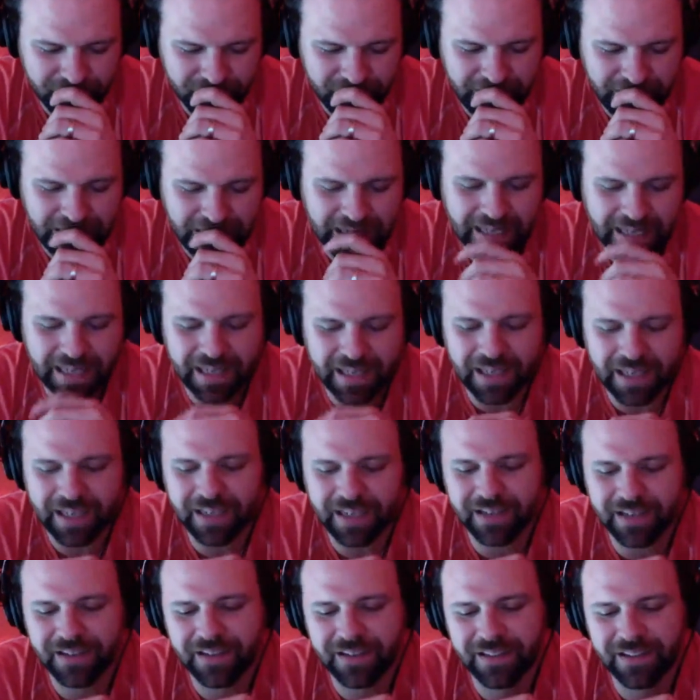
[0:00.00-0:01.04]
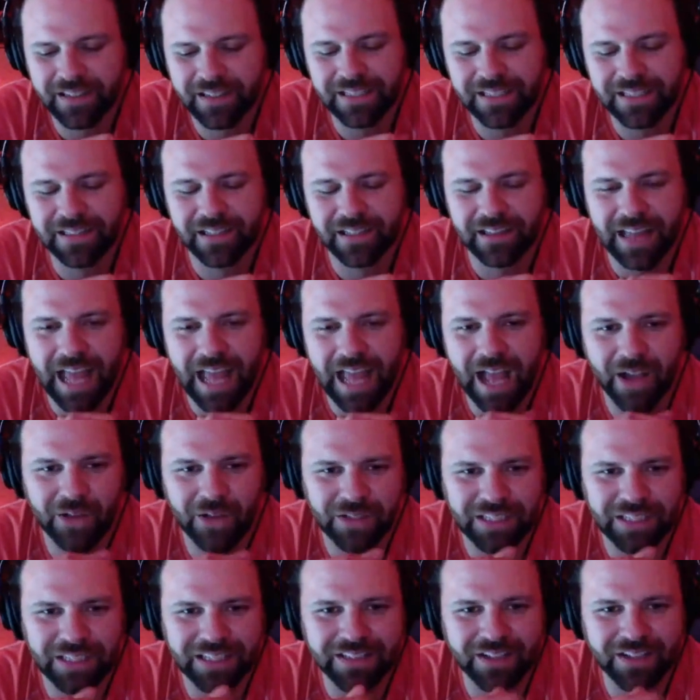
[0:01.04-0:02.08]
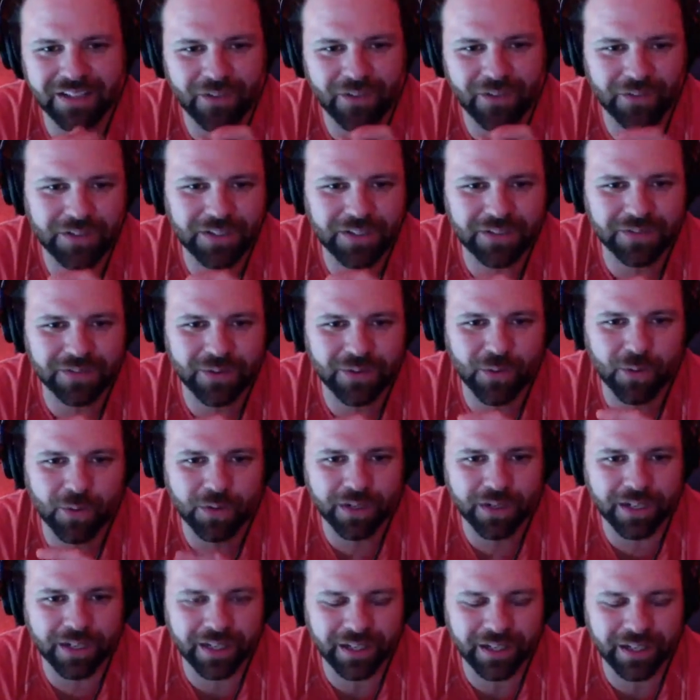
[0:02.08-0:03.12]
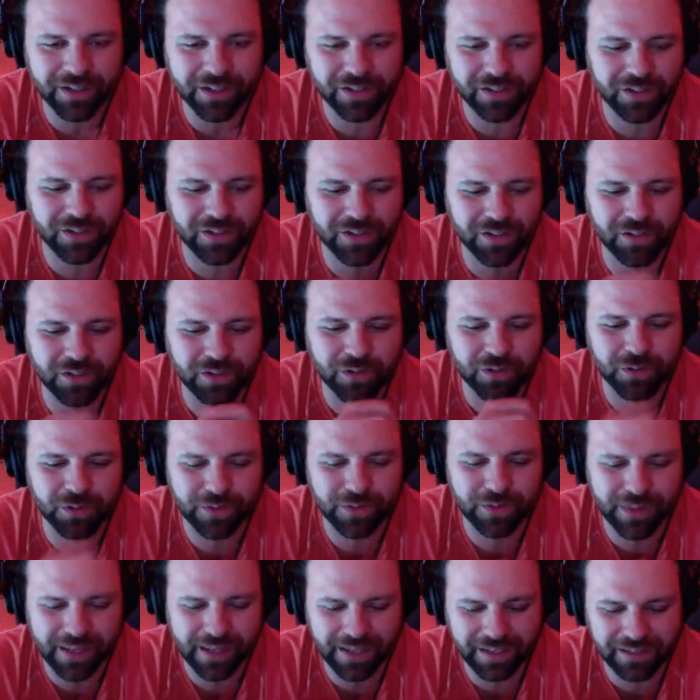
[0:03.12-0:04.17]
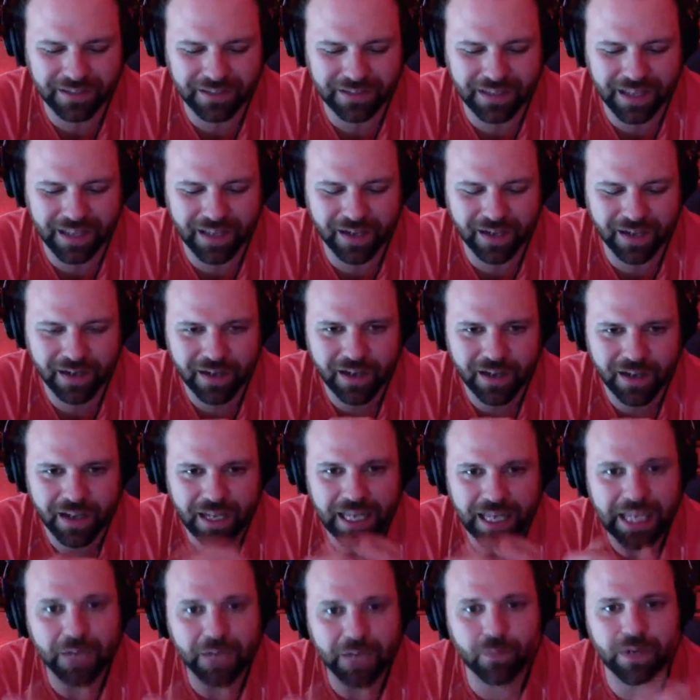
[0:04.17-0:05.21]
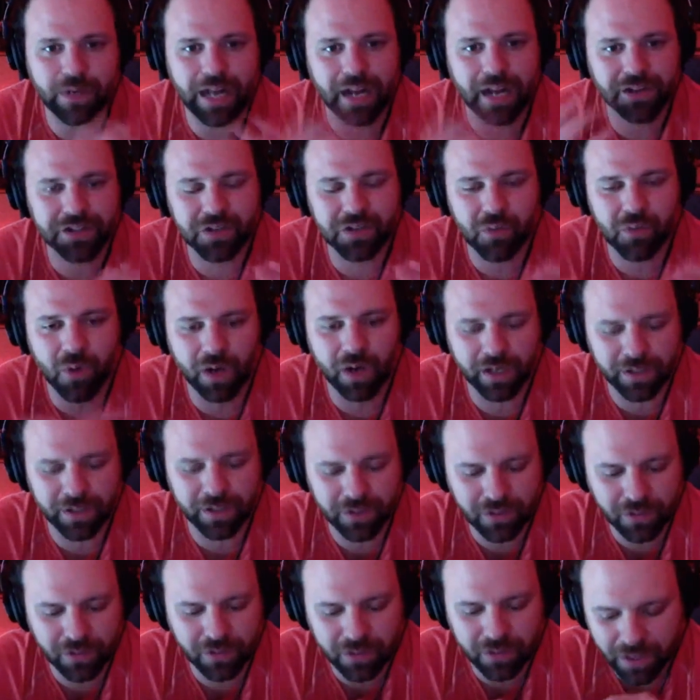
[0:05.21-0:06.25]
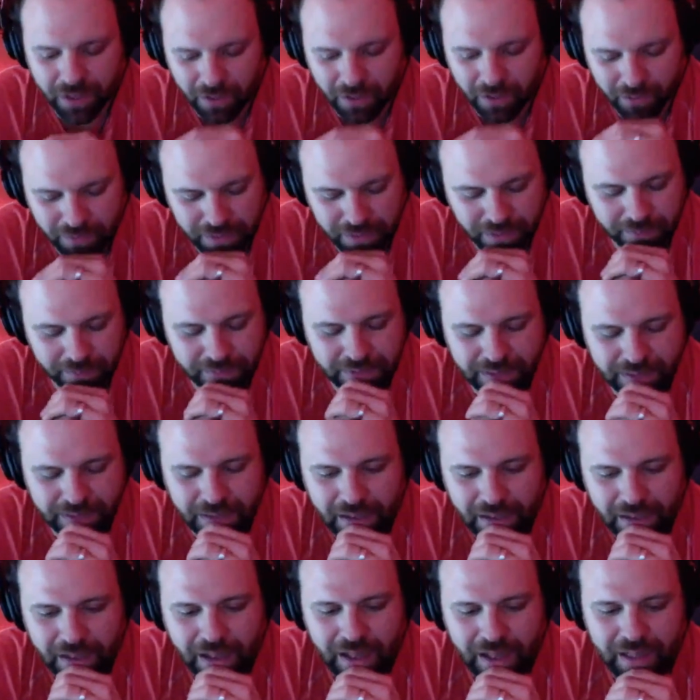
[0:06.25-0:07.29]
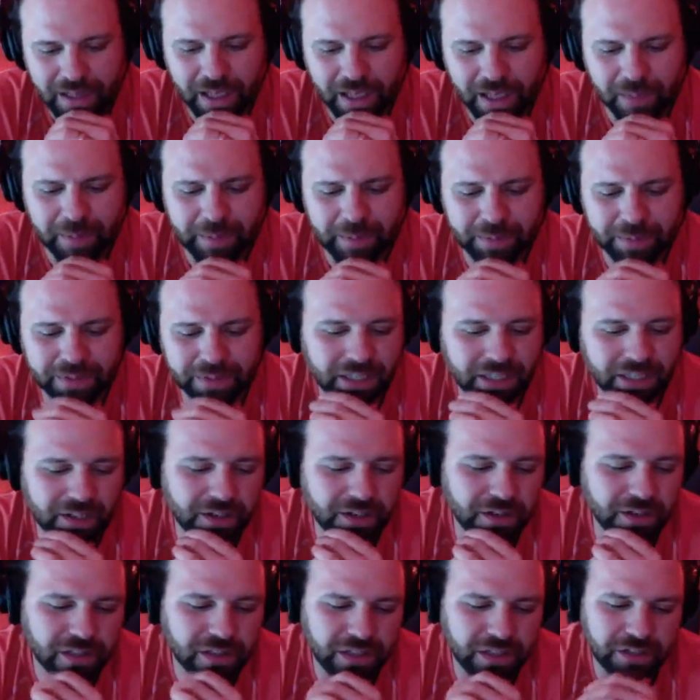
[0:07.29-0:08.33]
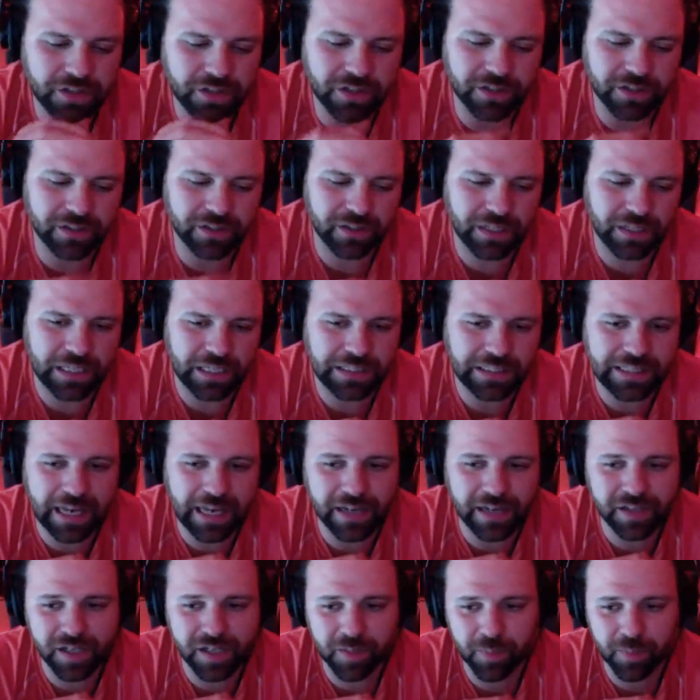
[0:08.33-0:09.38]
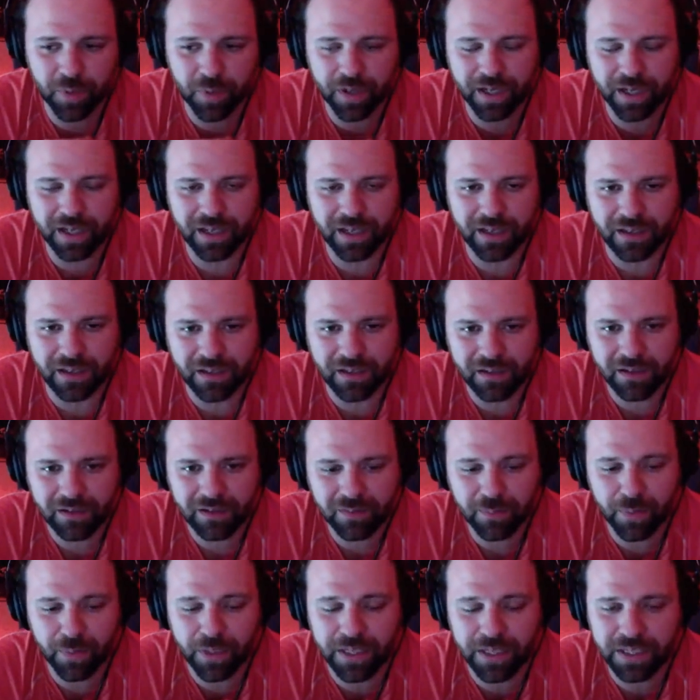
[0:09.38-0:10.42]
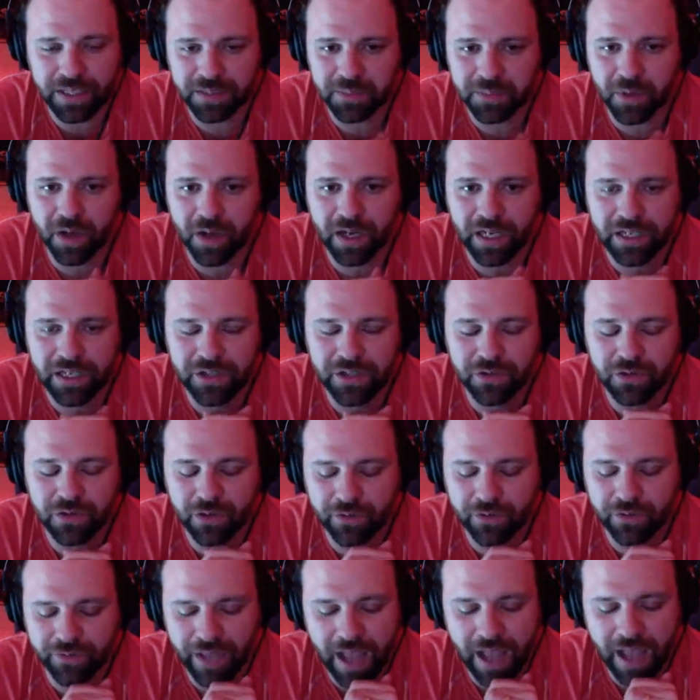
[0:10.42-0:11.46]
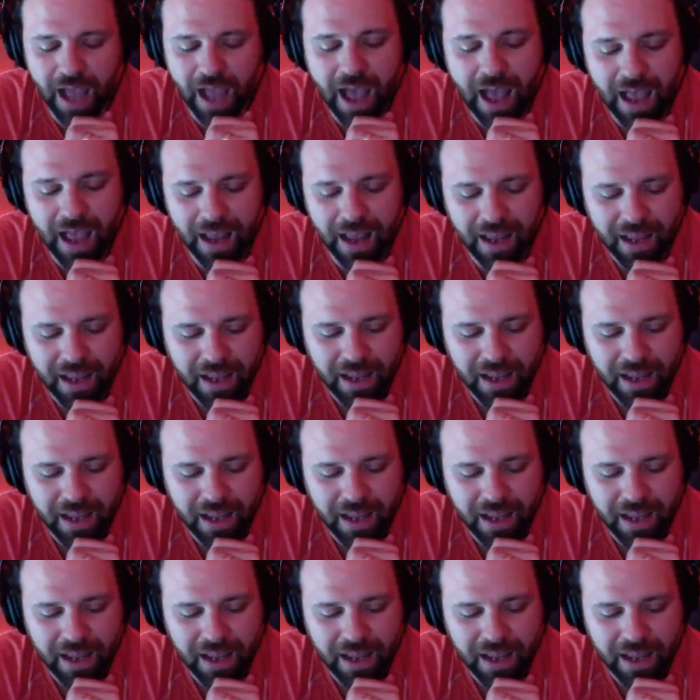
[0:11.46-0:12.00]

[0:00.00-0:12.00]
He disallows his offensive coordinator to do things that he would actually want to do. A lot of people say Yursich is actually a pretty smart, ingenuitive guy,